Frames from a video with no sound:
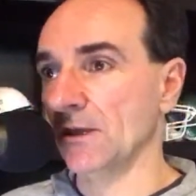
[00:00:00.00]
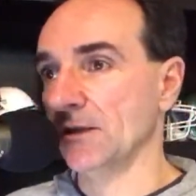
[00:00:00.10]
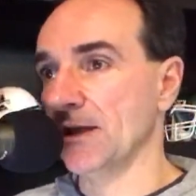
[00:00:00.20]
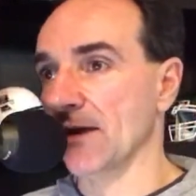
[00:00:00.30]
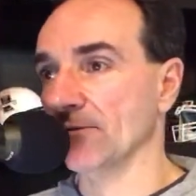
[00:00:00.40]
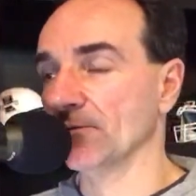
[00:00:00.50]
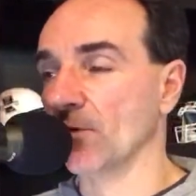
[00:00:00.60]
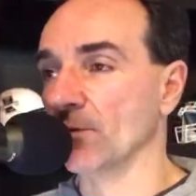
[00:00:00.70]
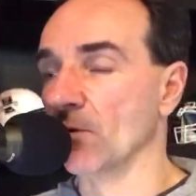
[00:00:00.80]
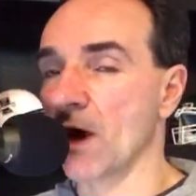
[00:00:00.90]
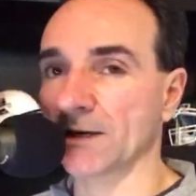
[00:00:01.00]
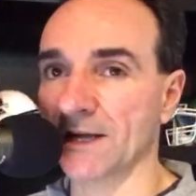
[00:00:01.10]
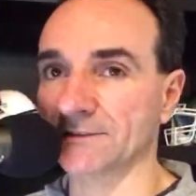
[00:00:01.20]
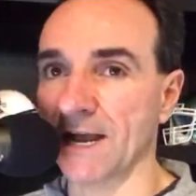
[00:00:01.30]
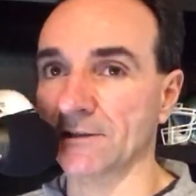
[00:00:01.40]
you have former
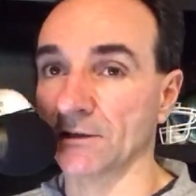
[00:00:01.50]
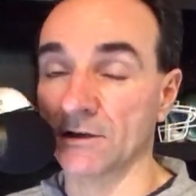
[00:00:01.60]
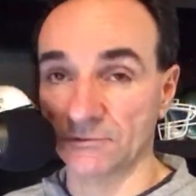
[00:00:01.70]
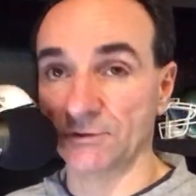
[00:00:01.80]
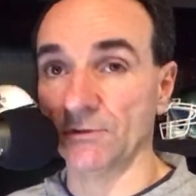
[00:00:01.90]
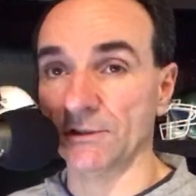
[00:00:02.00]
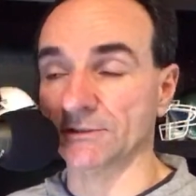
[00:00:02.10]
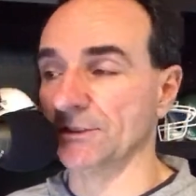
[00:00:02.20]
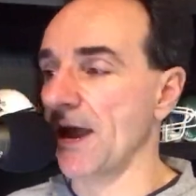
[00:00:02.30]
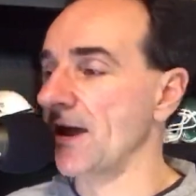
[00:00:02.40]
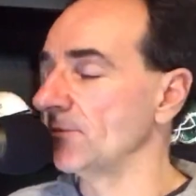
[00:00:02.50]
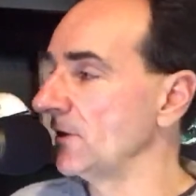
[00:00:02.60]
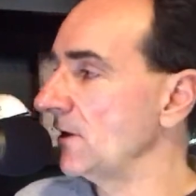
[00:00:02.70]
walk-on Tyler Hunt, who's doing a good job,